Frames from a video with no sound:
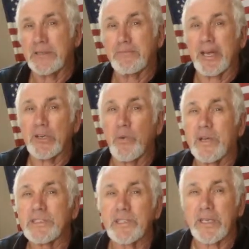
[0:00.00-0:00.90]
by
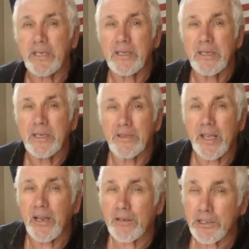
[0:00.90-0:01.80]
questioning the
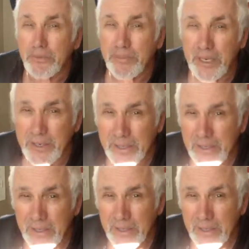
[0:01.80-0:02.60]
eligibility